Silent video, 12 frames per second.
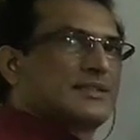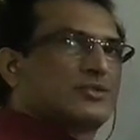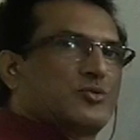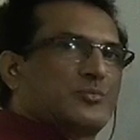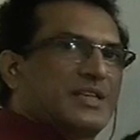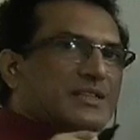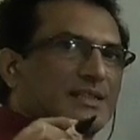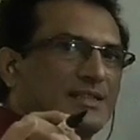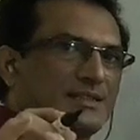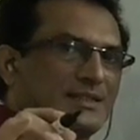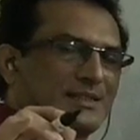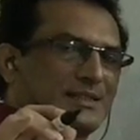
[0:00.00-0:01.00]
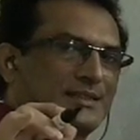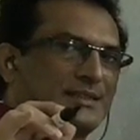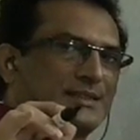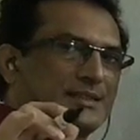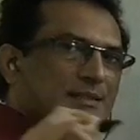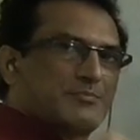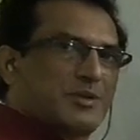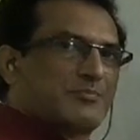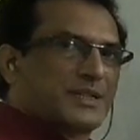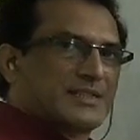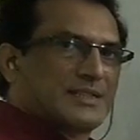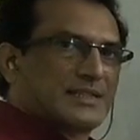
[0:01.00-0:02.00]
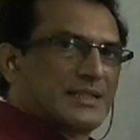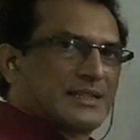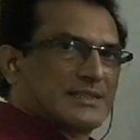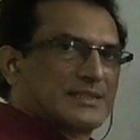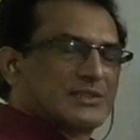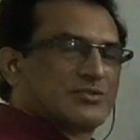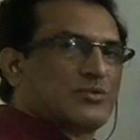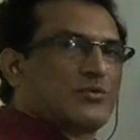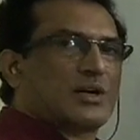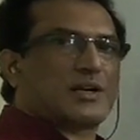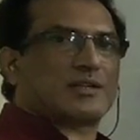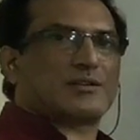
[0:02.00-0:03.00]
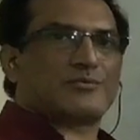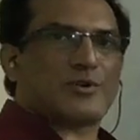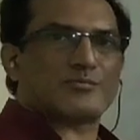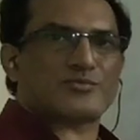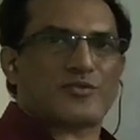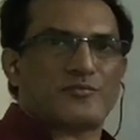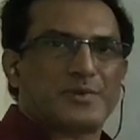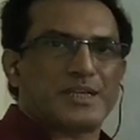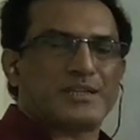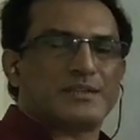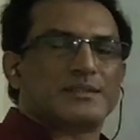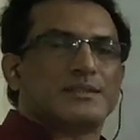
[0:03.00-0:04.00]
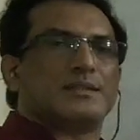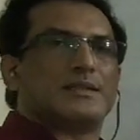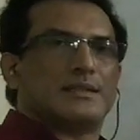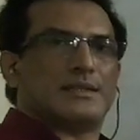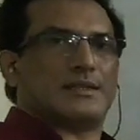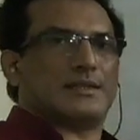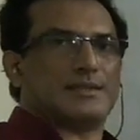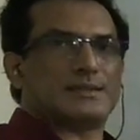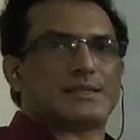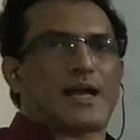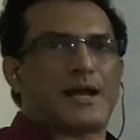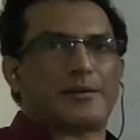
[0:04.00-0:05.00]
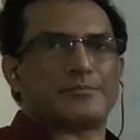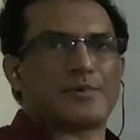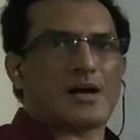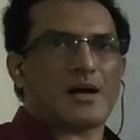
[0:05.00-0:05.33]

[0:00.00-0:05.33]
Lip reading: said to be in the simple present tense. So what are the forms of be? Is, am,